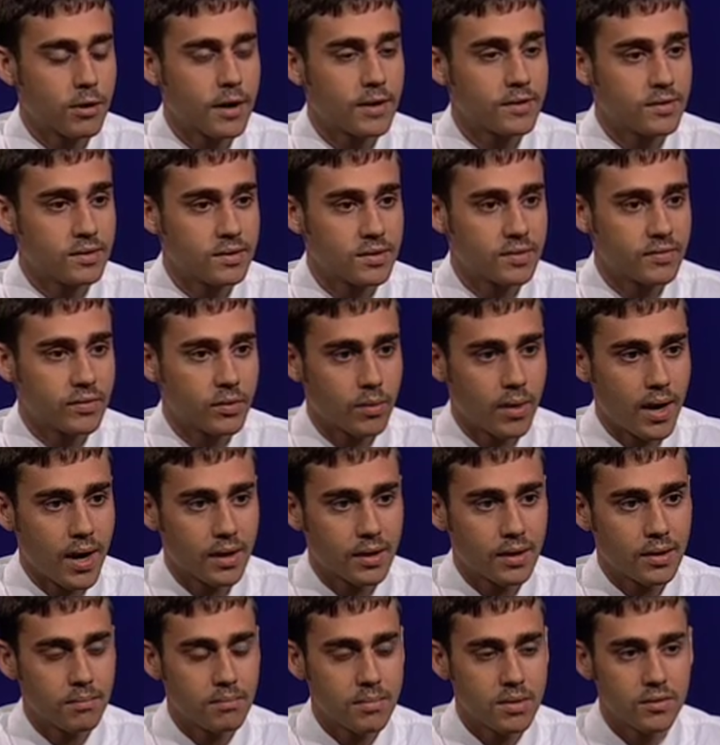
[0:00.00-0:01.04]
presence of
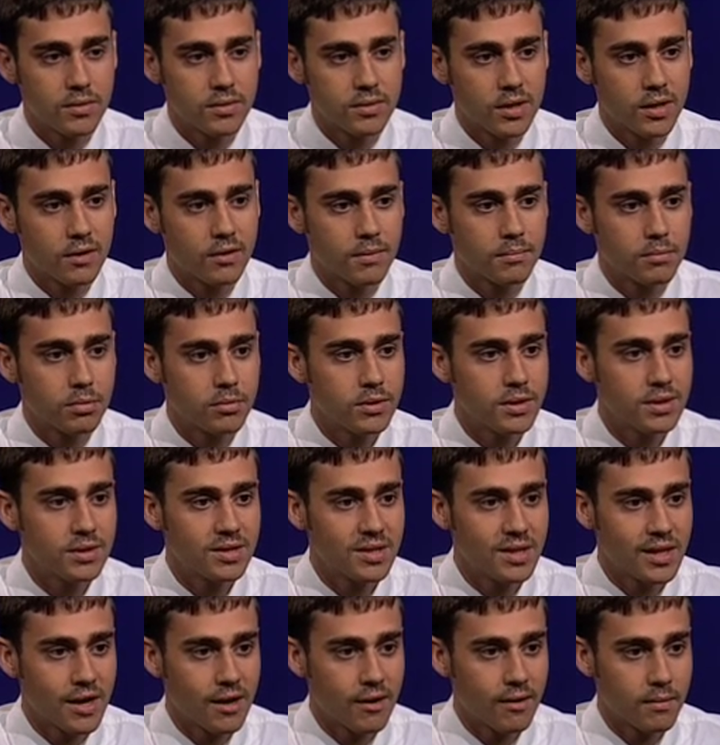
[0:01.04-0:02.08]
Iraqi military and police
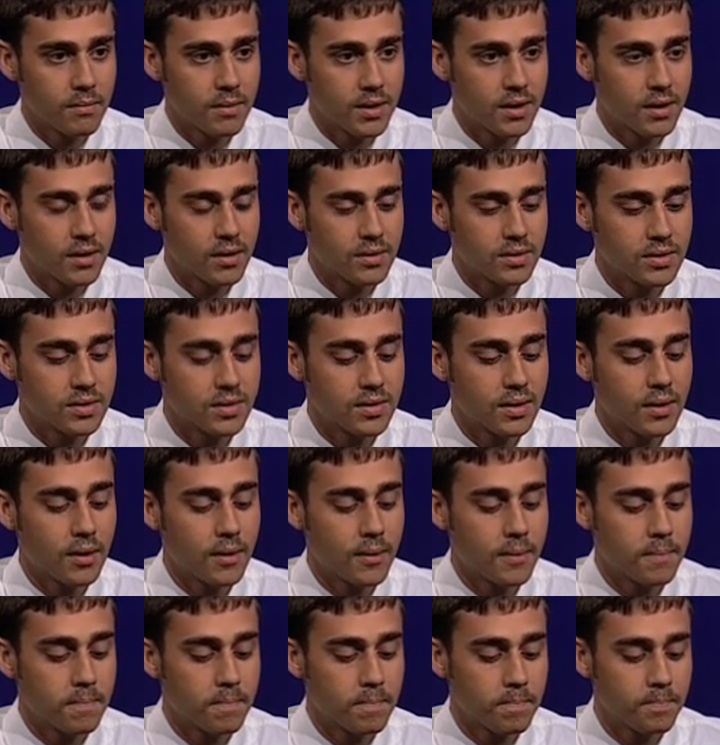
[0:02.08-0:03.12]
in the area because
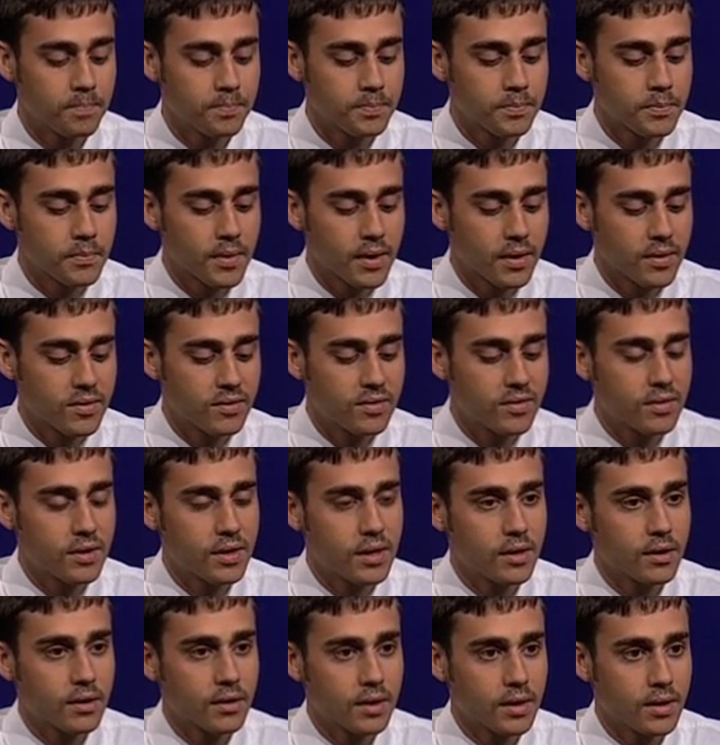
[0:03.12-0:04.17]

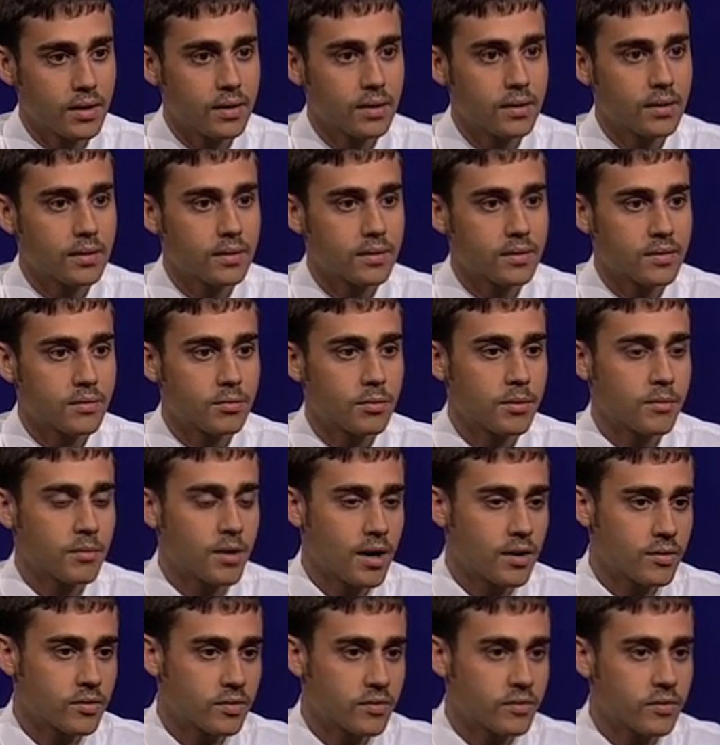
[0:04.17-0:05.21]
Skiri, the Supreme
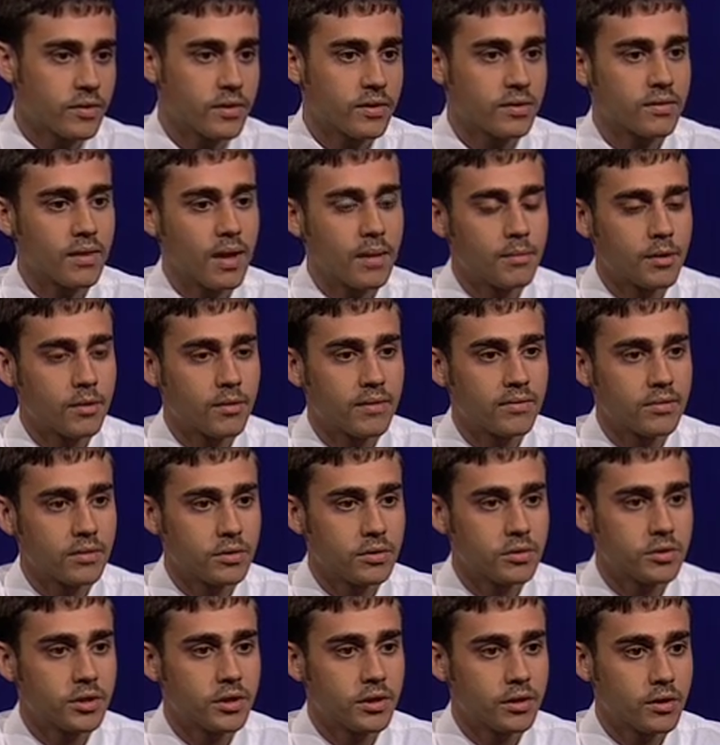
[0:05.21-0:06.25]
Council for the Islamic
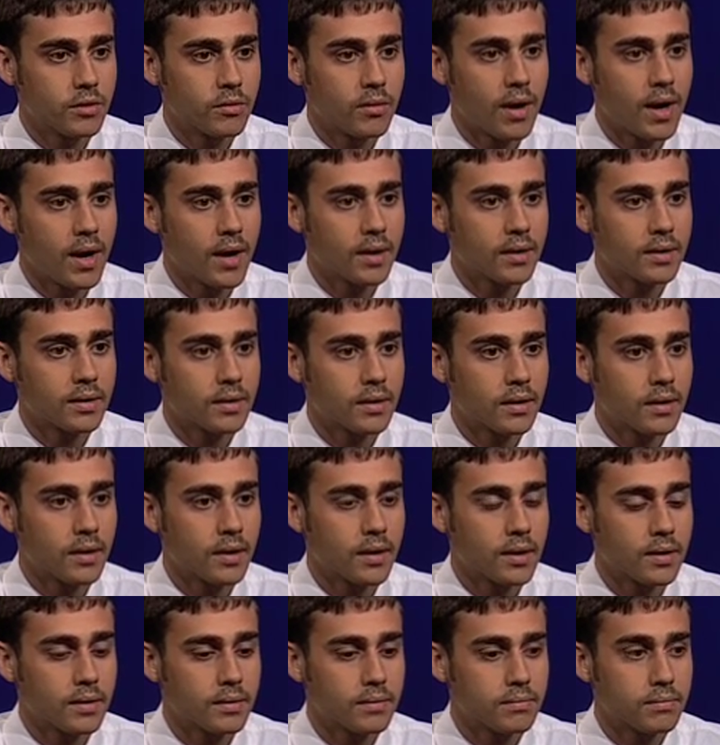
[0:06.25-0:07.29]
Revolution in Iraq,
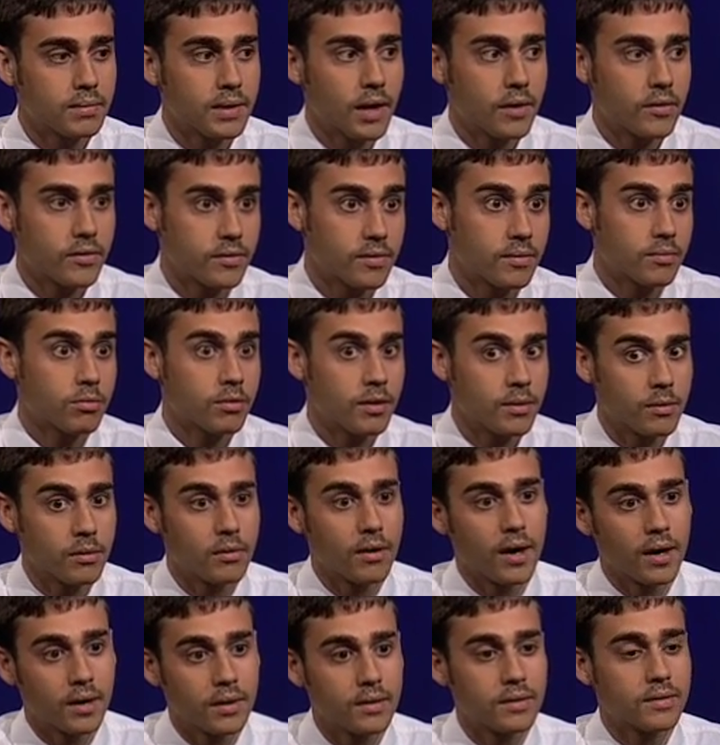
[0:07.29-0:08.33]
now the Supreme
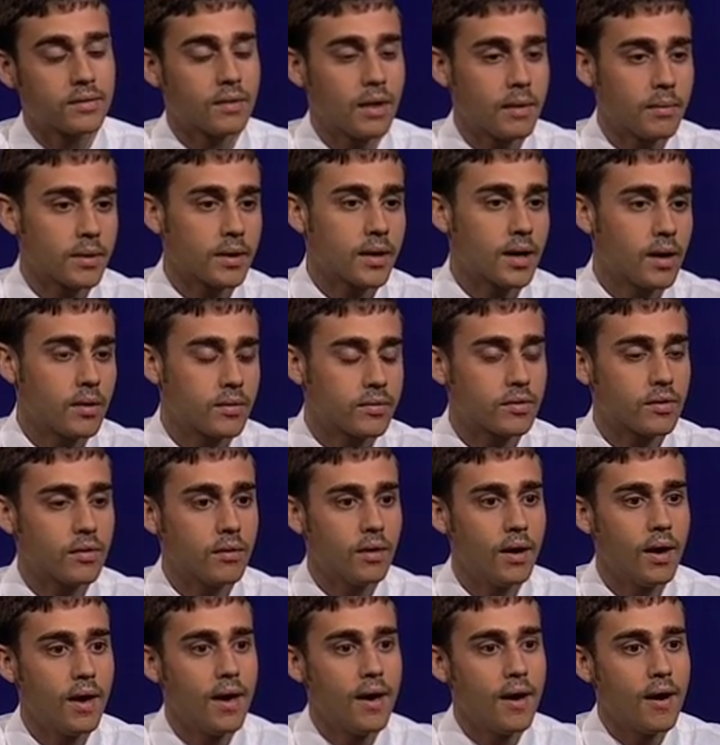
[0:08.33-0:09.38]
Iraqi Islamic
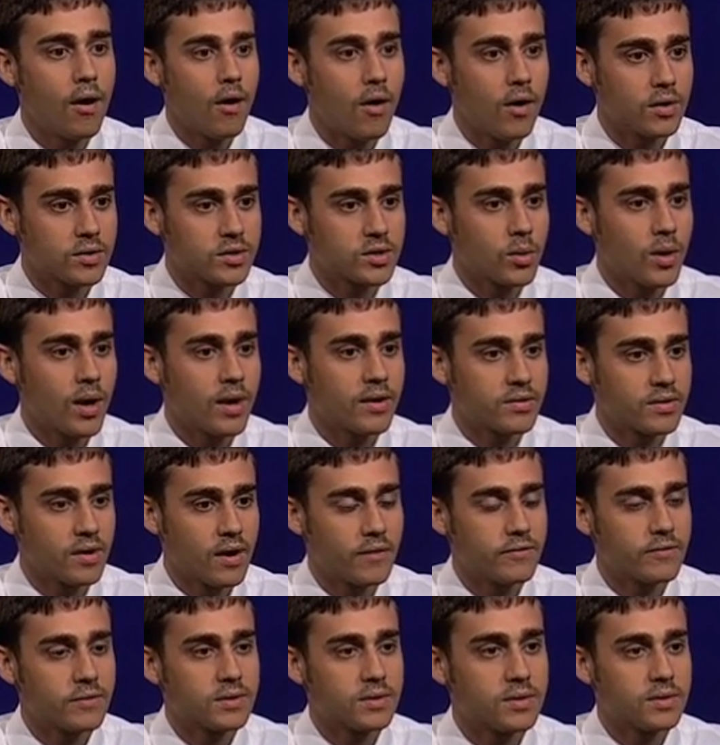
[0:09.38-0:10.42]
Council, also has
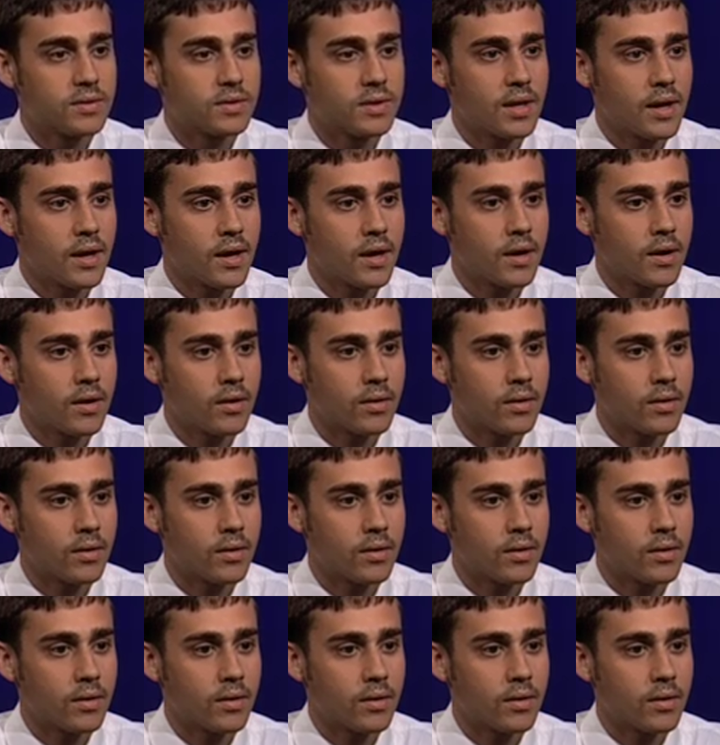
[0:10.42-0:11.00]
offices there.